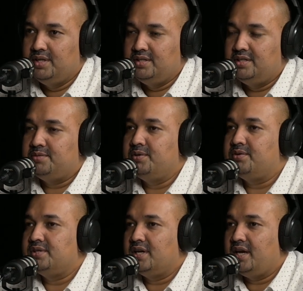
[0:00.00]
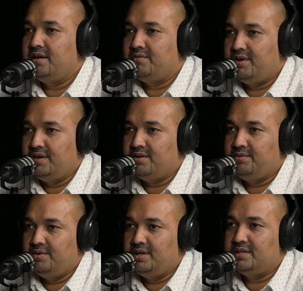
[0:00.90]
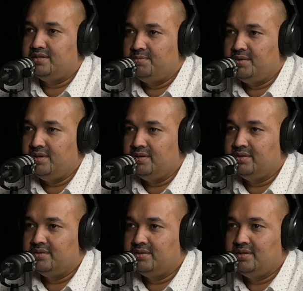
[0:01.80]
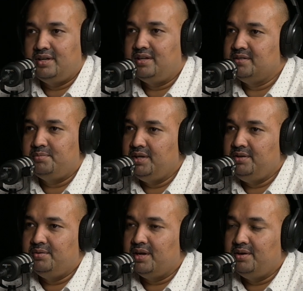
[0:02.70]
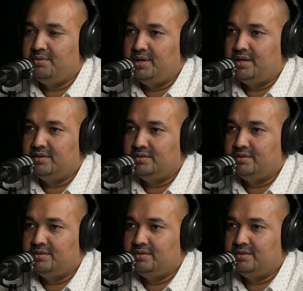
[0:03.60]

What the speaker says: Just because a guy in front of you did something, that doesn't mean you can do it.